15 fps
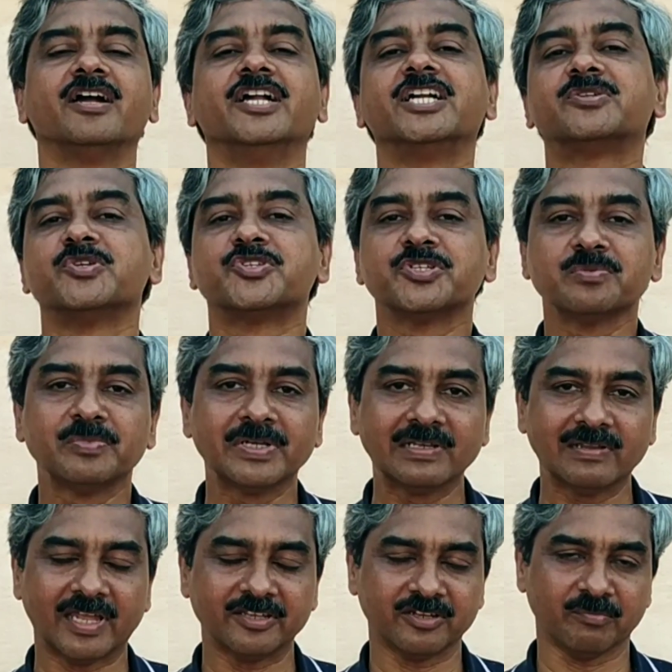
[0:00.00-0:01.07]
It is
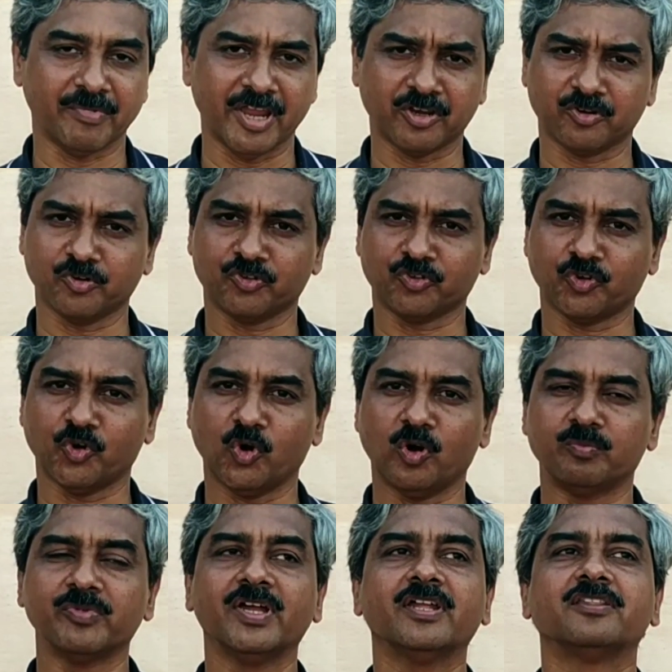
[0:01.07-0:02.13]
visible under
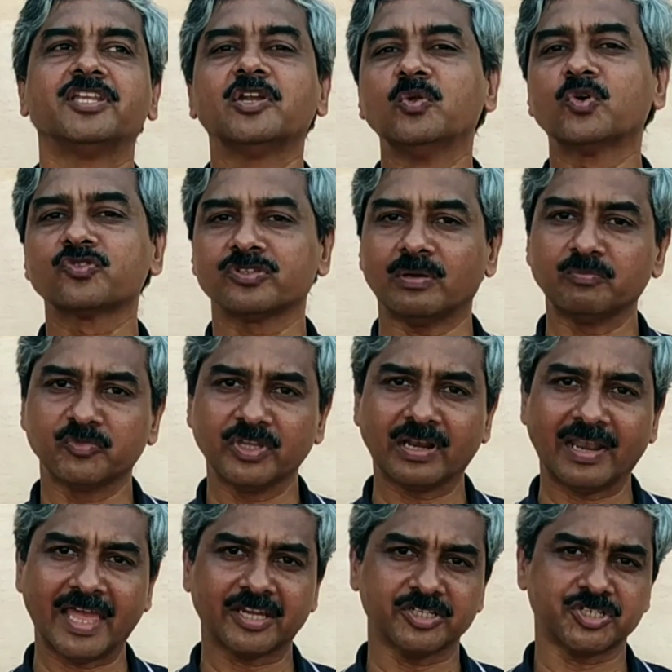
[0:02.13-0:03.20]
microscope. They look something
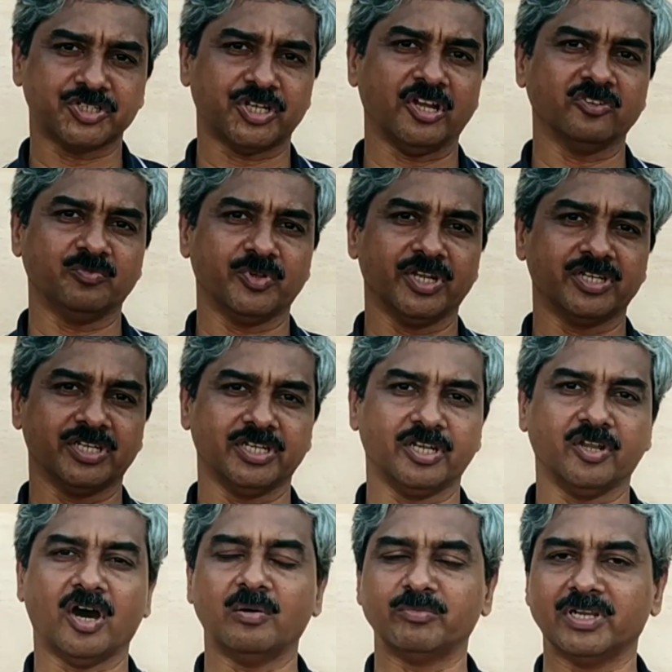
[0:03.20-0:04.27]
like a transparent in a
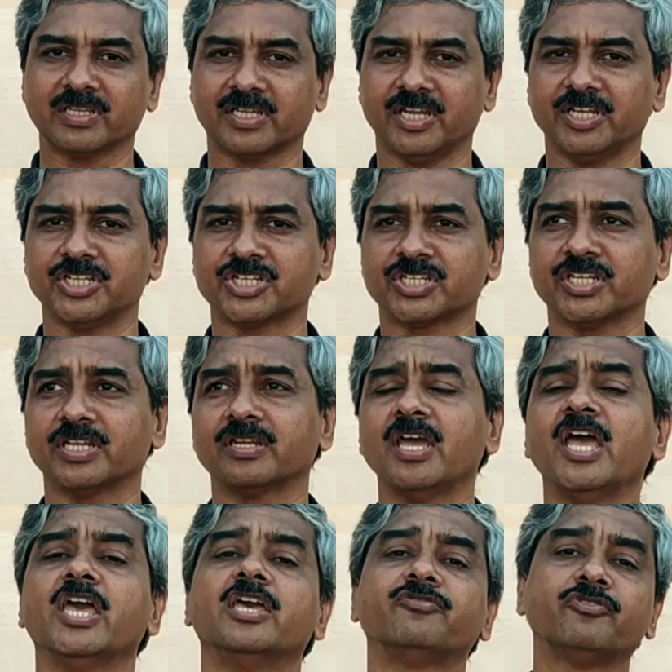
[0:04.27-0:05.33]
normal condition.
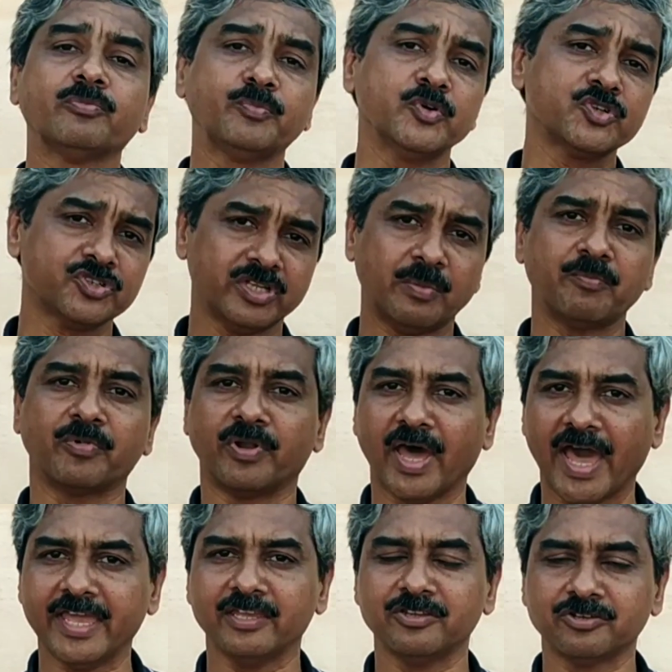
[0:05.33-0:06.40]
If you put some
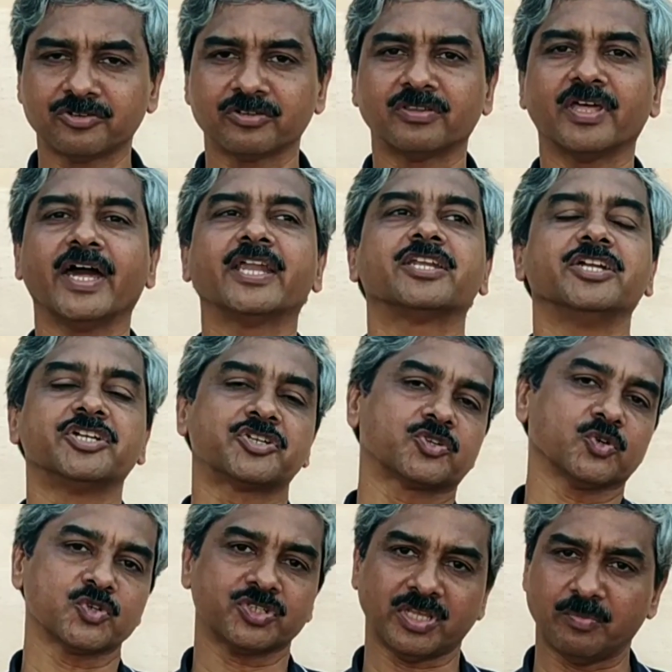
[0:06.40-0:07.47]
dye into that, it
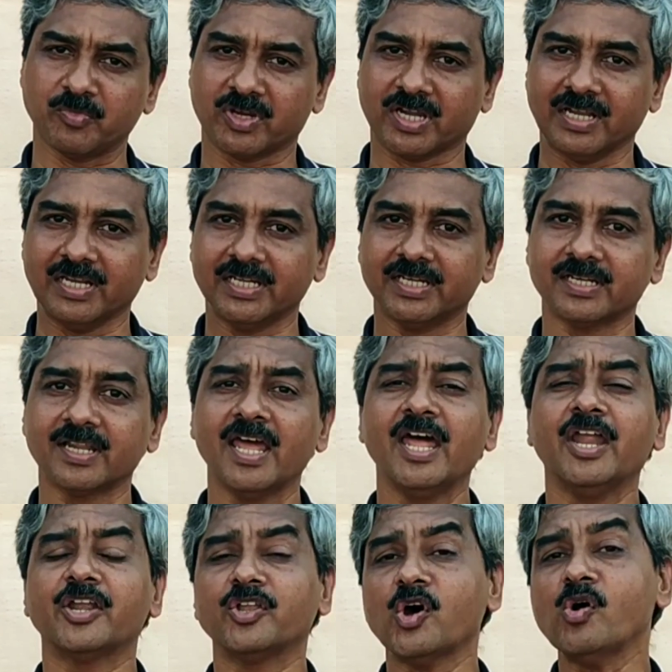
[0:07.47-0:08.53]
shows some color.
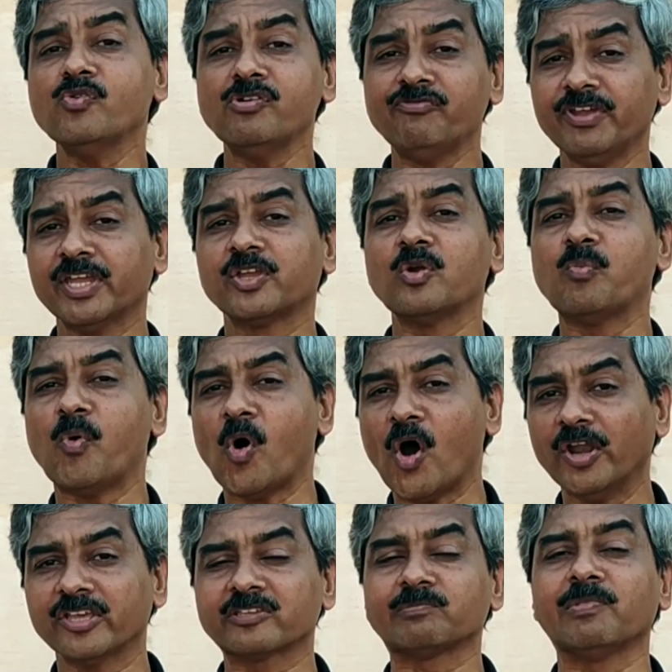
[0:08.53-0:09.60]
Now if I keep
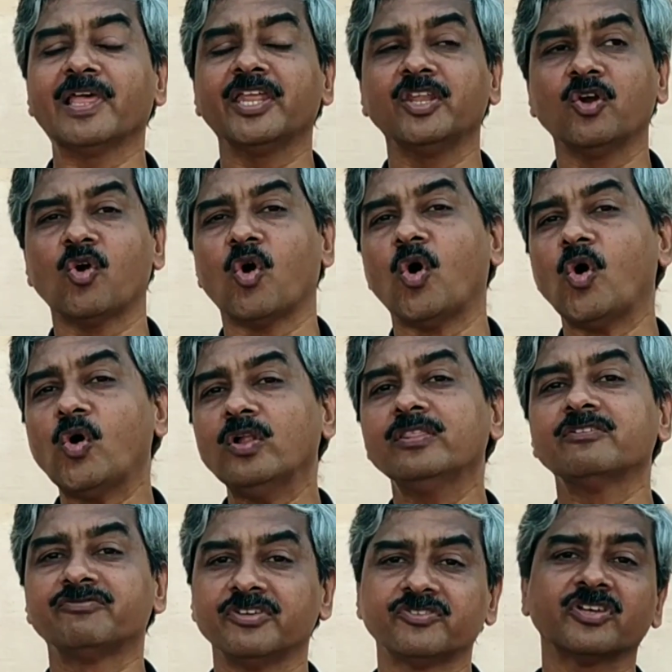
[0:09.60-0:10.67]
on explaining all
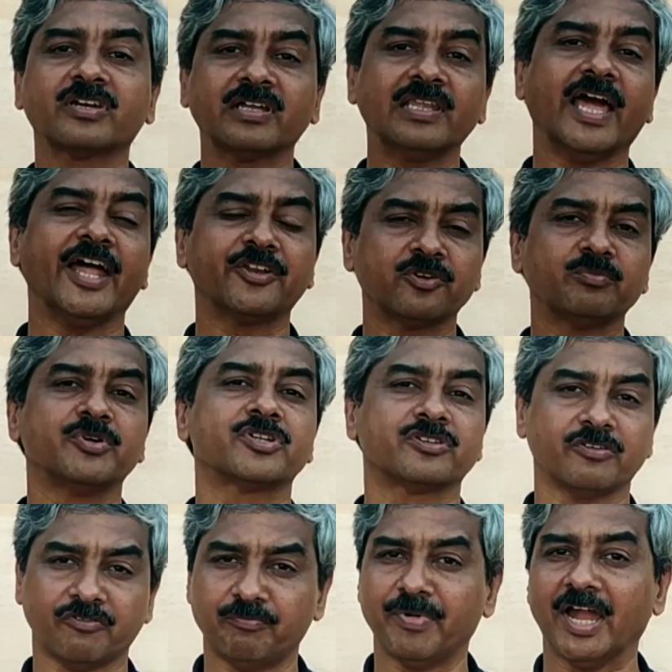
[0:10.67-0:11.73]
the physical attributes
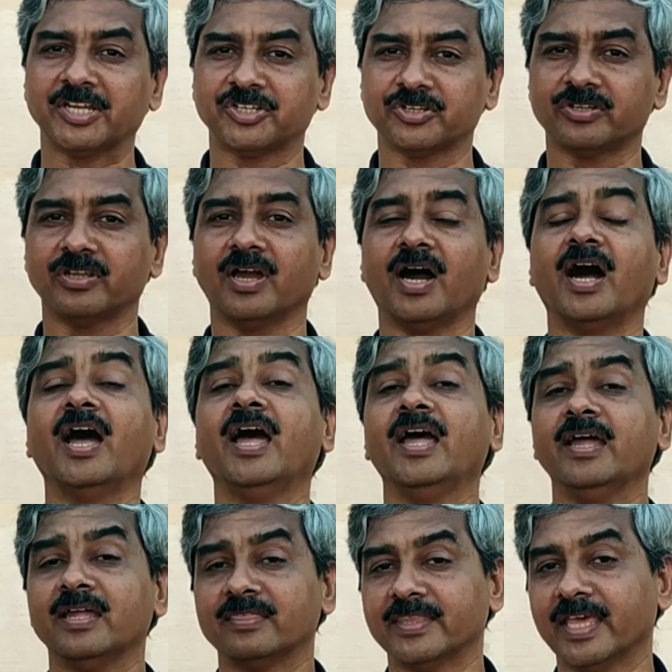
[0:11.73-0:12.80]
of bacteria,
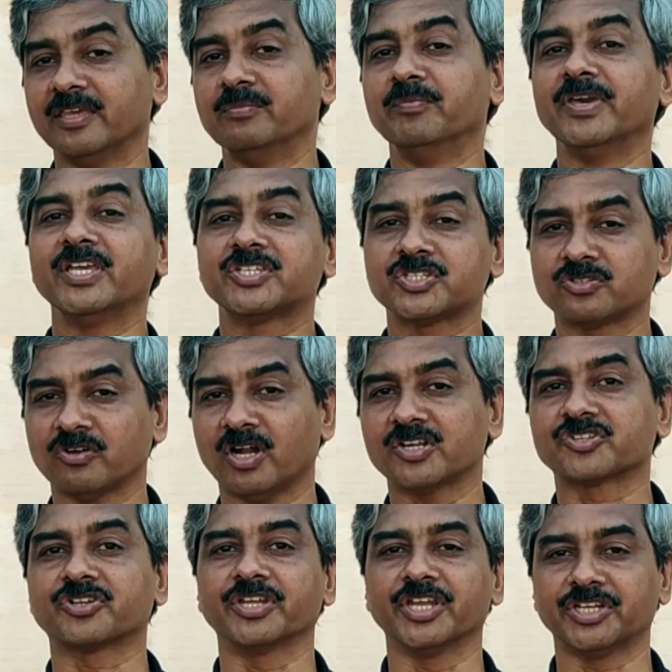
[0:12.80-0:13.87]
the image
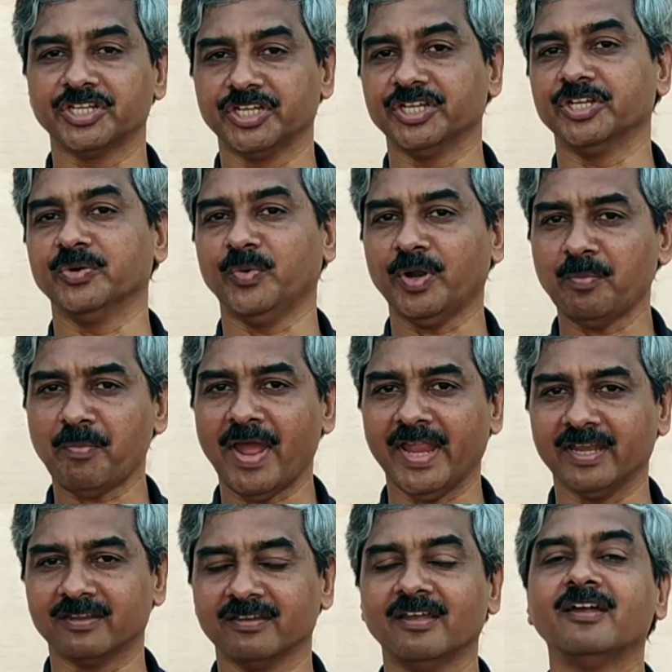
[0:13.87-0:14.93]
starts creating in your mind.